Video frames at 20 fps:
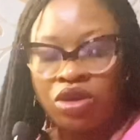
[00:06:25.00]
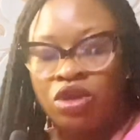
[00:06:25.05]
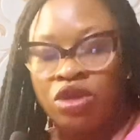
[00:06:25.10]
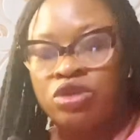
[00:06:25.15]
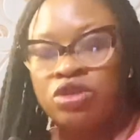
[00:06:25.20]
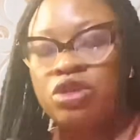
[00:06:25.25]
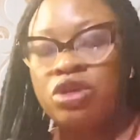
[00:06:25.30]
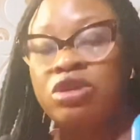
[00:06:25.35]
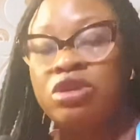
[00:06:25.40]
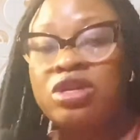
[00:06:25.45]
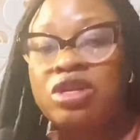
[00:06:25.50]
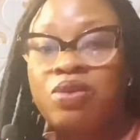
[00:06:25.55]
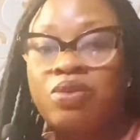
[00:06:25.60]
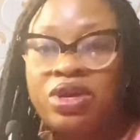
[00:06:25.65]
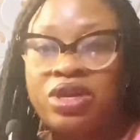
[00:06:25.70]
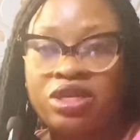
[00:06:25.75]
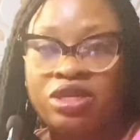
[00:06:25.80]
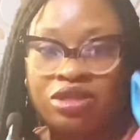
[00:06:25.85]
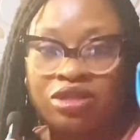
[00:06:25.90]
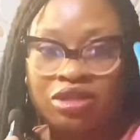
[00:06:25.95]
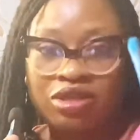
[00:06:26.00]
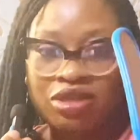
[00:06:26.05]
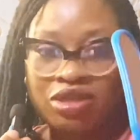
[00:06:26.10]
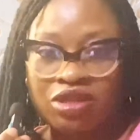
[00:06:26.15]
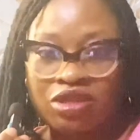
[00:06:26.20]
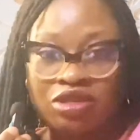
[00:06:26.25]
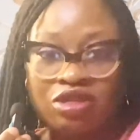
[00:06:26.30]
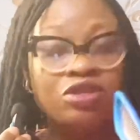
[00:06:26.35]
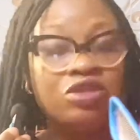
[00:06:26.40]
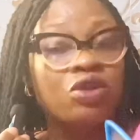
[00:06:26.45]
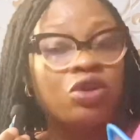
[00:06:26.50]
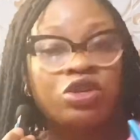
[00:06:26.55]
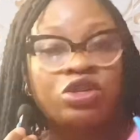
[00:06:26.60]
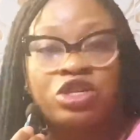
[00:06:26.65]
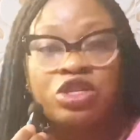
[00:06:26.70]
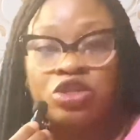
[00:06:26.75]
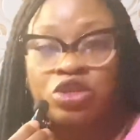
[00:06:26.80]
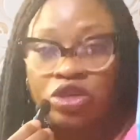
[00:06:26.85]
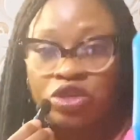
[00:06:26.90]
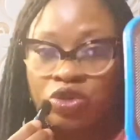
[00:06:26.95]
So another one is this
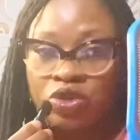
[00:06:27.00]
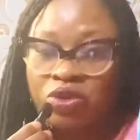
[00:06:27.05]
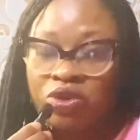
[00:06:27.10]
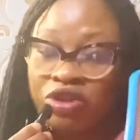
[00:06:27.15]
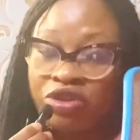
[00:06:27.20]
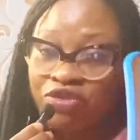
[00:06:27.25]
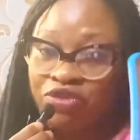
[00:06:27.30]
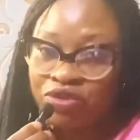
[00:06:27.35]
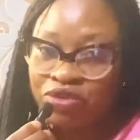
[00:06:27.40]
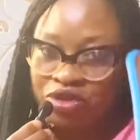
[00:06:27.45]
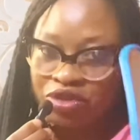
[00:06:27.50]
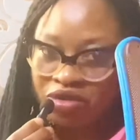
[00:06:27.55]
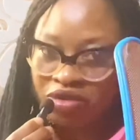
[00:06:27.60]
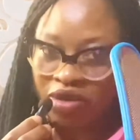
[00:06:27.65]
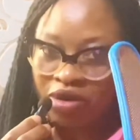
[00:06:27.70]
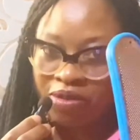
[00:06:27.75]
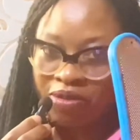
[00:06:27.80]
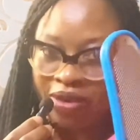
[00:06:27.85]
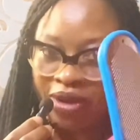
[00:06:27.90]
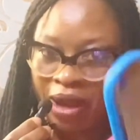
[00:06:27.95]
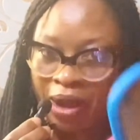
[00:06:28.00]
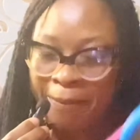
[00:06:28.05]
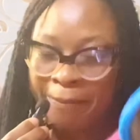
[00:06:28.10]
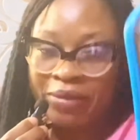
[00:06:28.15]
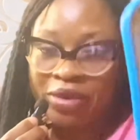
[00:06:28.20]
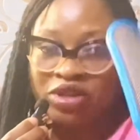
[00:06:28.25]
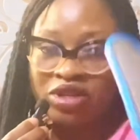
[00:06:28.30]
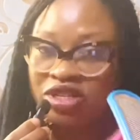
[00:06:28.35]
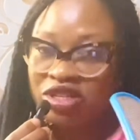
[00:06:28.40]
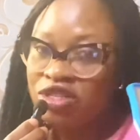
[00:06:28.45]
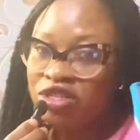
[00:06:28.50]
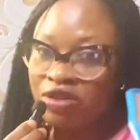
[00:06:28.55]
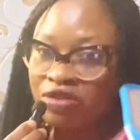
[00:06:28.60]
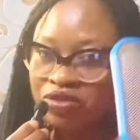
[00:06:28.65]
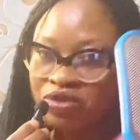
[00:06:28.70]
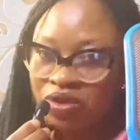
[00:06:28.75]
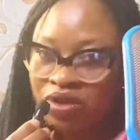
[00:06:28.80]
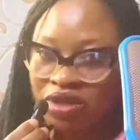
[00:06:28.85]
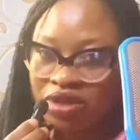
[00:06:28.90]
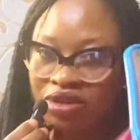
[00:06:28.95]
is also a food scrubber, but the
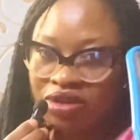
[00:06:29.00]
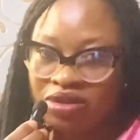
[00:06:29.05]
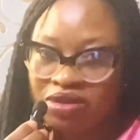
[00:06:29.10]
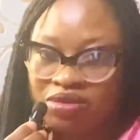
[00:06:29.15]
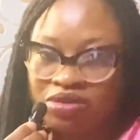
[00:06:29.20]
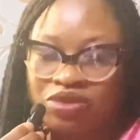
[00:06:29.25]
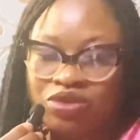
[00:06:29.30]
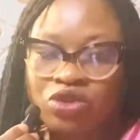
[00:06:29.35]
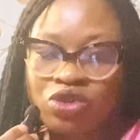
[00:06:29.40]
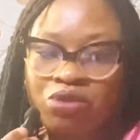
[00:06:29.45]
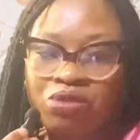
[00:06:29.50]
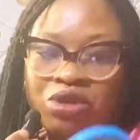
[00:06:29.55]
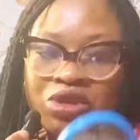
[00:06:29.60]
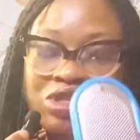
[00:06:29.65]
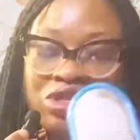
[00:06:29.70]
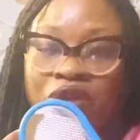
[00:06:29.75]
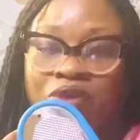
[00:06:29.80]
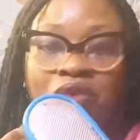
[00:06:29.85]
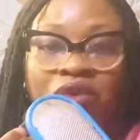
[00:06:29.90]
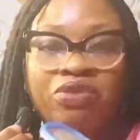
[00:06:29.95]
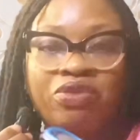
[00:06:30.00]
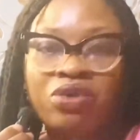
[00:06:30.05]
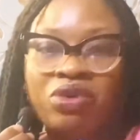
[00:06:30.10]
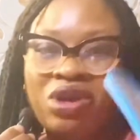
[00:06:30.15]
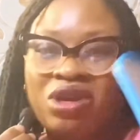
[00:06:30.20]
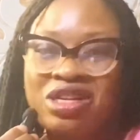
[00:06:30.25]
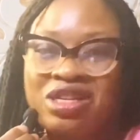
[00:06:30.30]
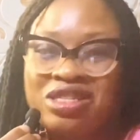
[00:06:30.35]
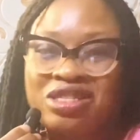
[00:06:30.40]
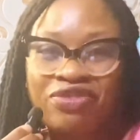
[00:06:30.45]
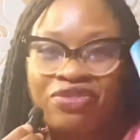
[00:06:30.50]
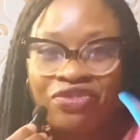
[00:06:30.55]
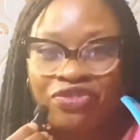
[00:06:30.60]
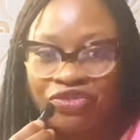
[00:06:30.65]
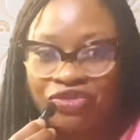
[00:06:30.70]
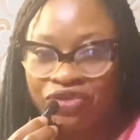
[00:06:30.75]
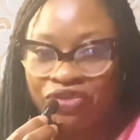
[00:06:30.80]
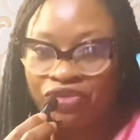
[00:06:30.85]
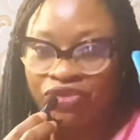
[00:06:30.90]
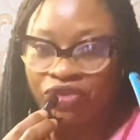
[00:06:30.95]
soft one. So most time we even call it
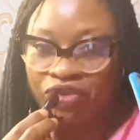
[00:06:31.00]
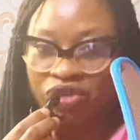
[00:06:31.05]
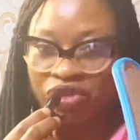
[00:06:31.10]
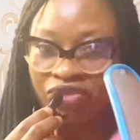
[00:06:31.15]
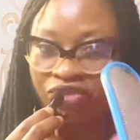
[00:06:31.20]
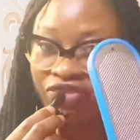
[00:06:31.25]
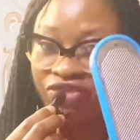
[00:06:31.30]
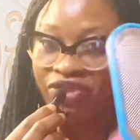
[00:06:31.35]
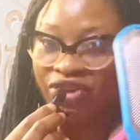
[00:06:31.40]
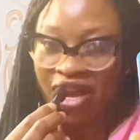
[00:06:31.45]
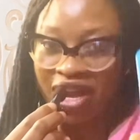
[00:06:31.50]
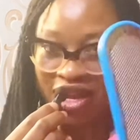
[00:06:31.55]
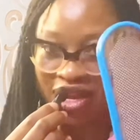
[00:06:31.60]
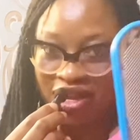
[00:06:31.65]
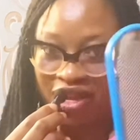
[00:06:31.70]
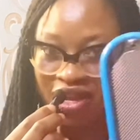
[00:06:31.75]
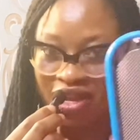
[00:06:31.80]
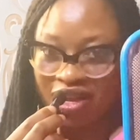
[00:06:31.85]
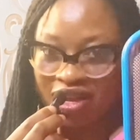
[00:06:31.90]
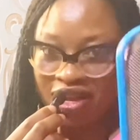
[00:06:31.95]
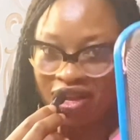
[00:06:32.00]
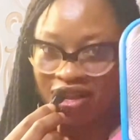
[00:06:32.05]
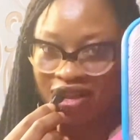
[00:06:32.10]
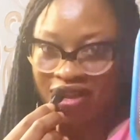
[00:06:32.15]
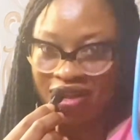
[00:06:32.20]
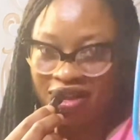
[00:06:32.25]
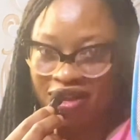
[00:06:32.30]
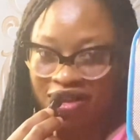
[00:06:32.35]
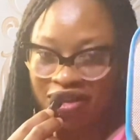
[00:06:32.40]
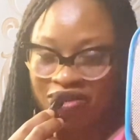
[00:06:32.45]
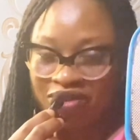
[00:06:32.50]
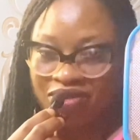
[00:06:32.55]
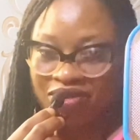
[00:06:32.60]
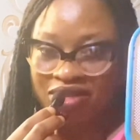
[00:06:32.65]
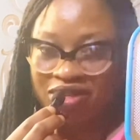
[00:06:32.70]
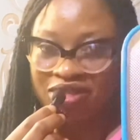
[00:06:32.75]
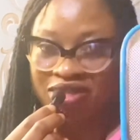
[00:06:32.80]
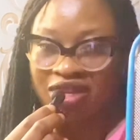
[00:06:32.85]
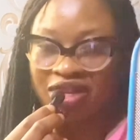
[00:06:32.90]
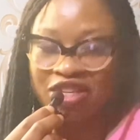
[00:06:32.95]
food. You
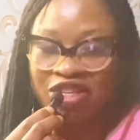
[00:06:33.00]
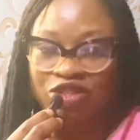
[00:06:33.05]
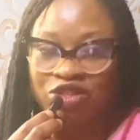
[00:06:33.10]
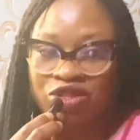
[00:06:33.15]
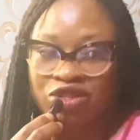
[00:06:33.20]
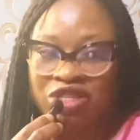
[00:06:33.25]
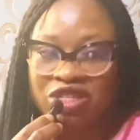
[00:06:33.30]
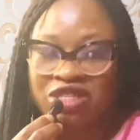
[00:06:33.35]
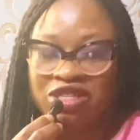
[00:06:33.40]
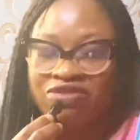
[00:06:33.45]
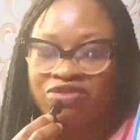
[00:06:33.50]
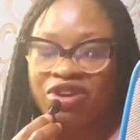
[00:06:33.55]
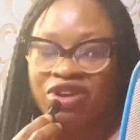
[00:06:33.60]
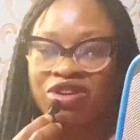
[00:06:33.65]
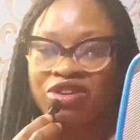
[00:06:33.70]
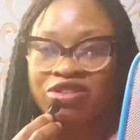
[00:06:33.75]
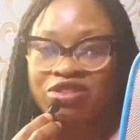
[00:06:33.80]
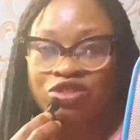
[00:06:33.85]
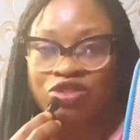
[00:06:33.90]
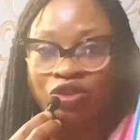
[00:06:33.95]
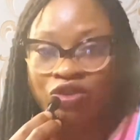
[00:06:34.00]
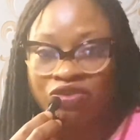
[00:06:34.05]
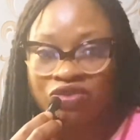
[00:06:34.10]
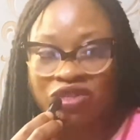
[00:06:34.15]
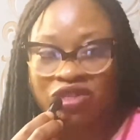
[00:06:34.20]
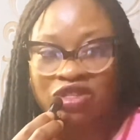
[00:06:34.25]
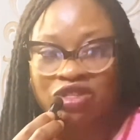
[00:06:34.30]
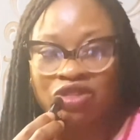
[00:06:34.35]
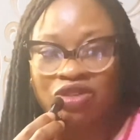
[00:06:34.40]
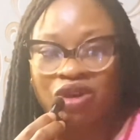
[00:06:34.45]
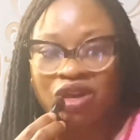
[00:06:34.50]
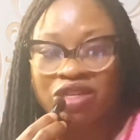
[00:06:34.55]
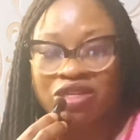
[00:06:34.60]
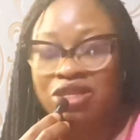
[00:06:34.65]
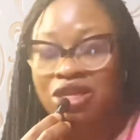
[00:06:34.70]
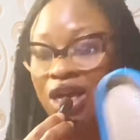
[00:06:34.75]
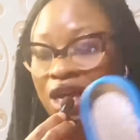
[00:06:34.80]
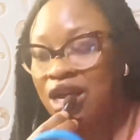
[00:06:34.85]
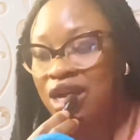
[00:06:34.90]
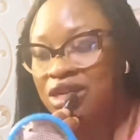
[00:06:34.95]
understand? It's very soft. It's not as
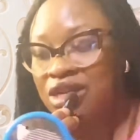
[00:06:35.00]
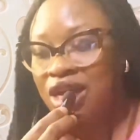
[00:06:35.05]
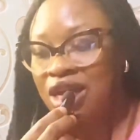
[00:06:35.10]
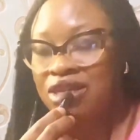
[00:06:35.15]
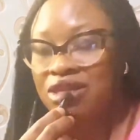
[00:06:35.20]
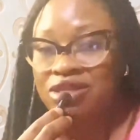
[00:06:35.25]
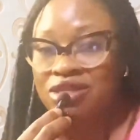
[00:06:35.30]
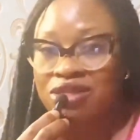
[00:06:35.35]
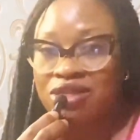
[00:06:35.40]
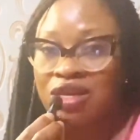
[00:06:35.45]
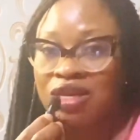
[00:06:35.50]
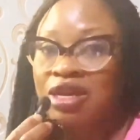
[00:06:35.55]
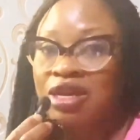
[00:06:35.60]
hard as